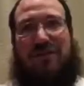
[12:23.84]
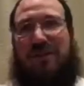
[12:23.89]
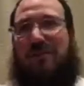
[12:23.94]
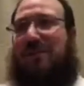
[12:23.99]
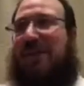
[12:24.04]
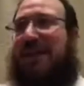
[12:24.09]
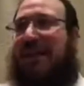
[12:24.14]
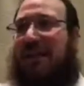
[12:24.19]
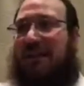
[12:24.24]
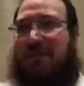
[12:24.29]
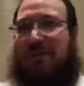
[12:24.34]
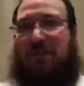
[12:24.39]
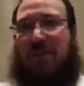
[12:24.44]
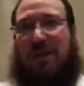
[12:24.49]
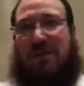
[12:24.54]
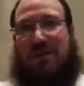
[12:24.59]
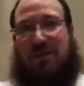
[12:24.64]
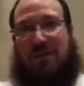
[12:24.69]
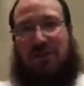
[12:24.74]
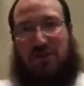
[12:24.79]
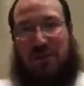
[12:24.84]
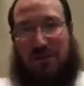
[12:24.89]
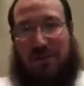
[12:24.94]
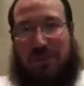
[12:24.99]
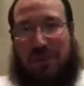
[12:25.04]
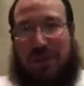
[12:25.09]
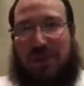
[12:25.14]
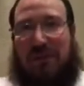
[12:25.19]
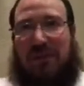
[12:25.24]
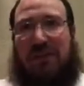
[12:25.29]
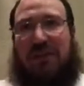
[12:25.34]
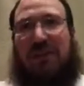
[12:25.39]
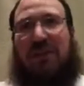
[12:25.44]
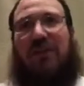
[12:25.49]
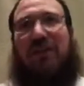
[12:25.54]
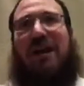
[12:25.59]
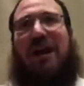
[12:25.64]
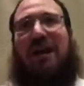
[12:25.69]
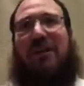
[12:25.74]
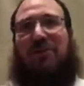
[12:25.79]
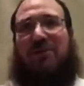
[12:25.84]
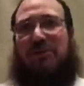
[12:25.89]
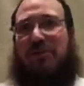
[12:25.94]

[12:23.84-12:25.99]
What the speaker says: Binah process, you're building your house.